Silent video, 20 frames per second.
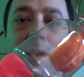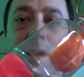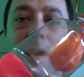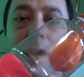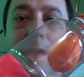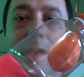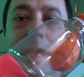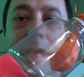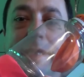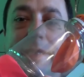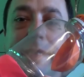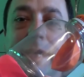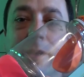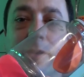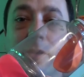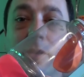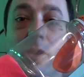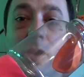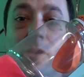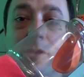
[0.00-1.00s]
And that's how
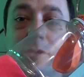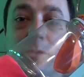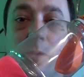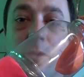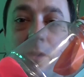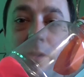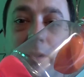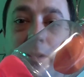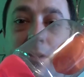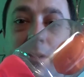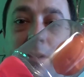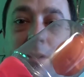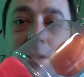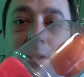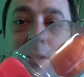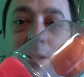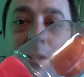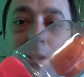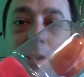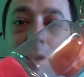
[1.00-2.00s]
the lungs work.
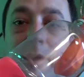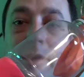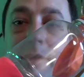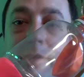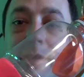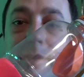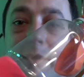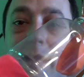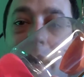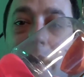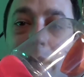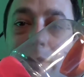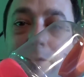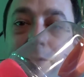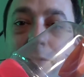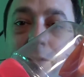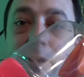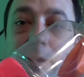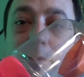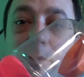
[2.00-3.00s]
The
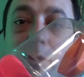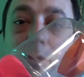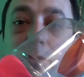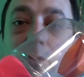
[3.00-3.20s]
diaphragm does